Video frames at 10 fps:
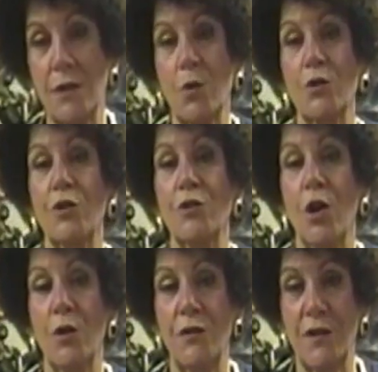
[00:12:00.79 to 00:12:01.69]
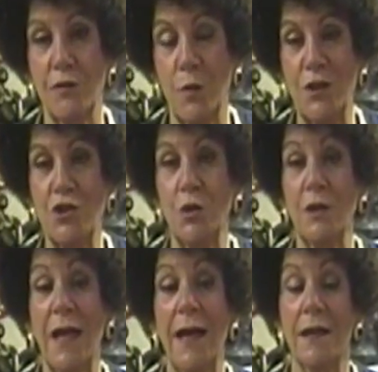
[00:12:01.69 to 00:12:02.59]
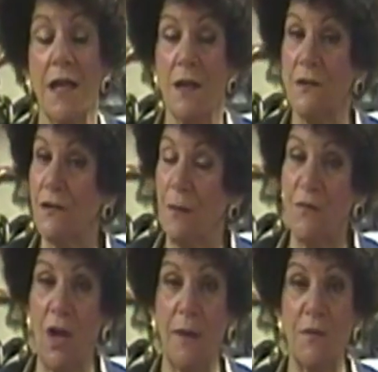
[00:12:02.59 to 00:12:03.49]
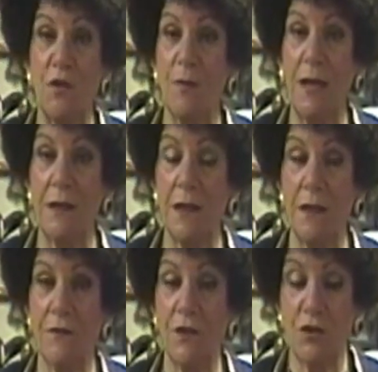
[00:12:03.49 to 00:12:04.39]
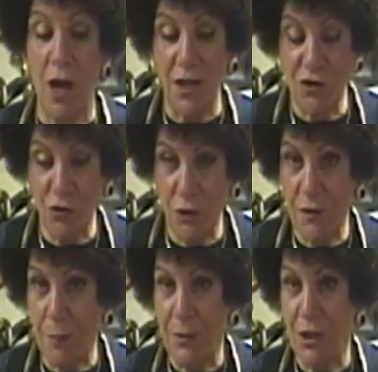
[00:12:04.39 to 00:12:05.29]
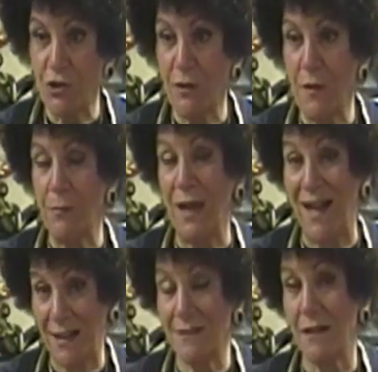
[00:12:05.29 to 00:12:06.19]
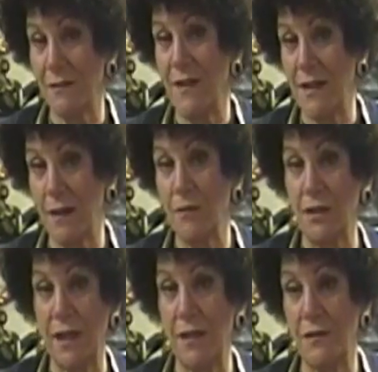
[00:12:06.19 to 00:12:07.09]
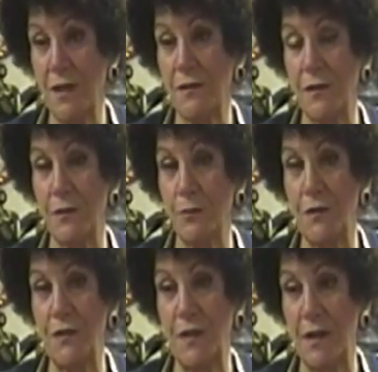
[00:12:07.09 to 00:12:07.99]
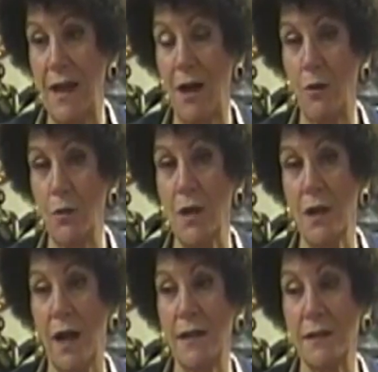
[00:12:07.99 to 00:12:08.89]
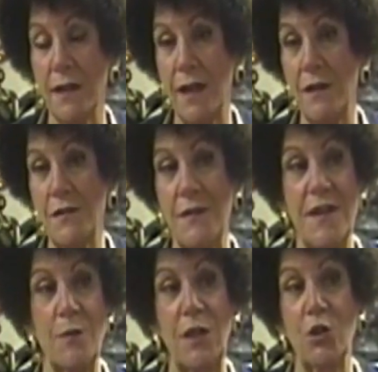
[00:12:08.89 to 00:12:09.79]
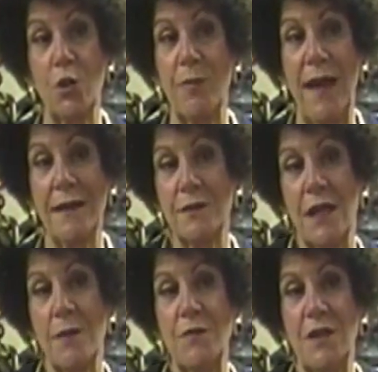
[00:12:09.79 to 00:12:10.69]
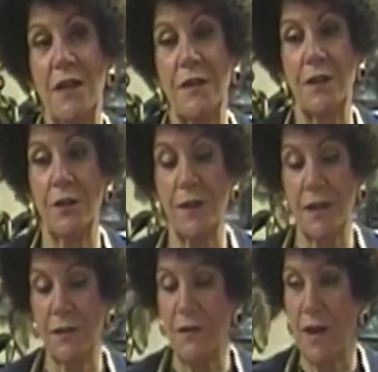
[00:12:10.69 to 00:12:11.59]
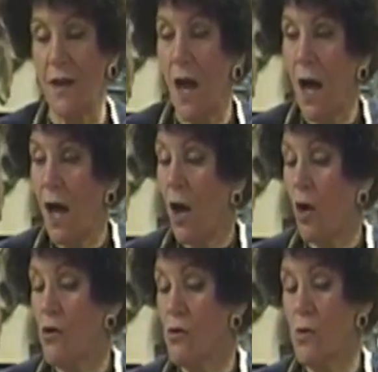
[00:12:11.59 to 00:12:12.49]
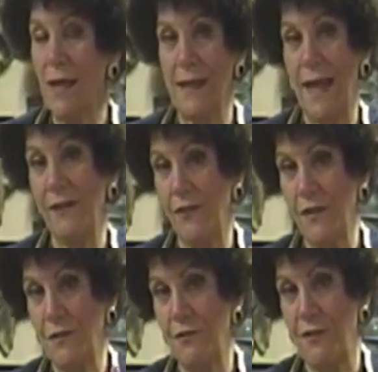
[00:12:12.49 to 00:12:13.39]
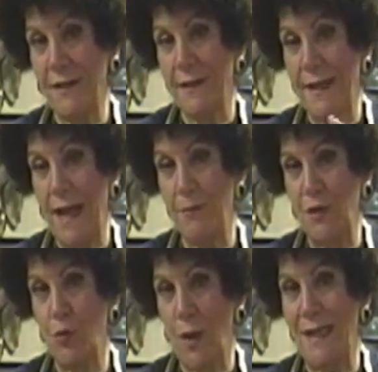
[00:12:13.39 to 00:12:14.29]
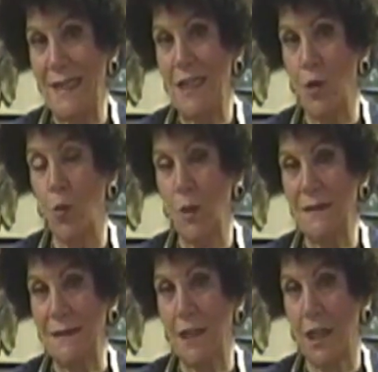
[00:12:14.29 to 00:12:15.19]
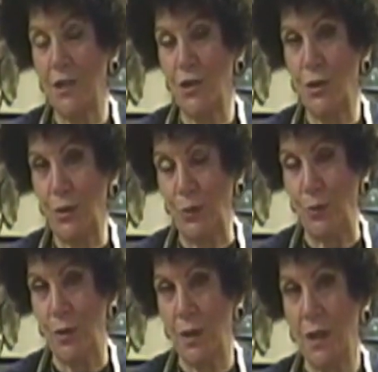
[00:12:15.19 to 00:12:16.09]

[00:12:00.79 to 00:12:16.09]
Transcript: down all your notes of what you like. Sometimes you might even, I draw a picture of the pot that I'm glazing to see how I glaze, and then when I look back, when I empty it out of the kiln, I can say, oh, I like this effect that happened right here. What did I do?